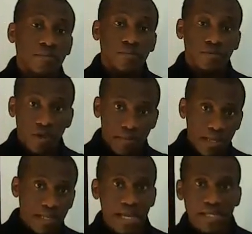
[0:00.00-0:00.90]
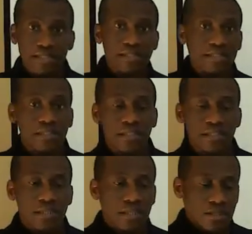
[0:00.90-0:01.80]
normalize
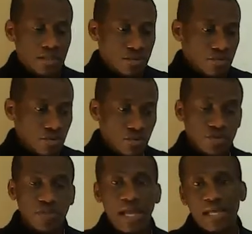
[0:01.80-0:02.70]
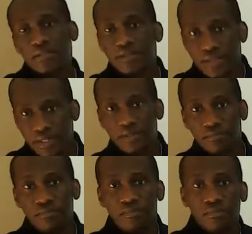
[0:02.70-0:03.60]
those heart reading
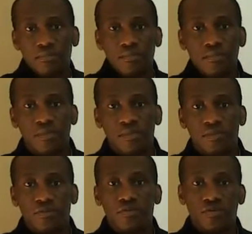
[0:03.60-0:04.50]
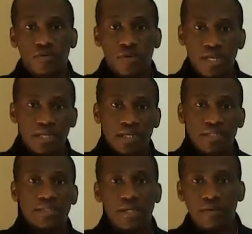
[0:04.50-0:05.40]
through
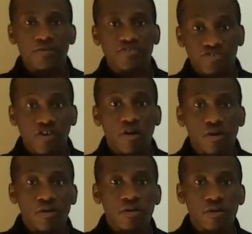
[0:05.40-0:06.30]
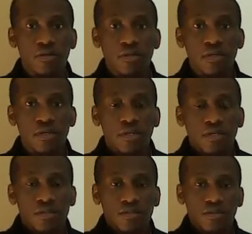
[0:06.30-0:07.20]
electrical shock.
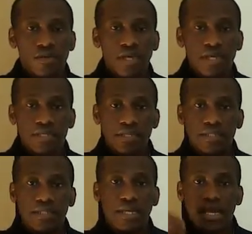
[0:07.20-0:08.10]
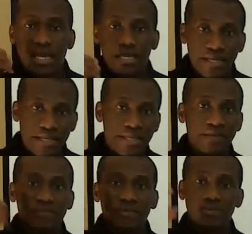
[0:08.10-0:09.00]
So AED can
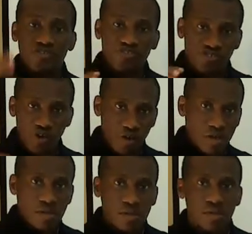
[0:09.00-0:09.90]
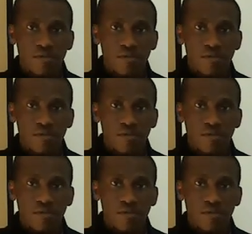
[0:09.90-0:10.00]
give shock,